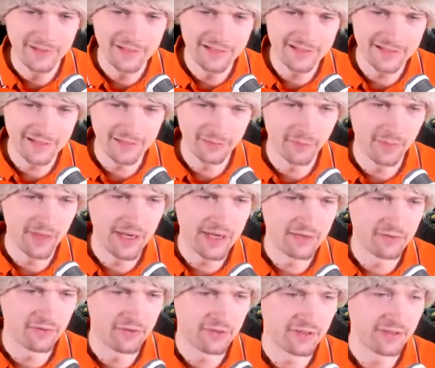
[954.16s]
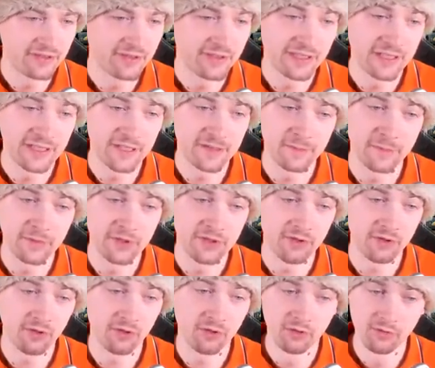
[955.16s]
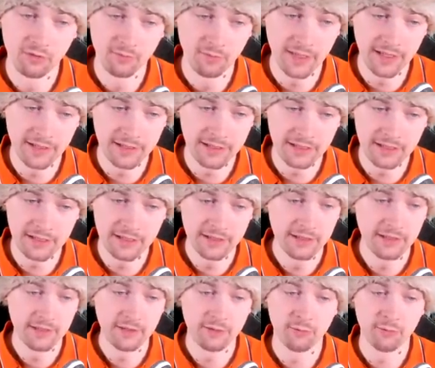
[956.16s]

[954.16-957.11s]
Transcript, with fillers: Mister Beirut, give me your whole money,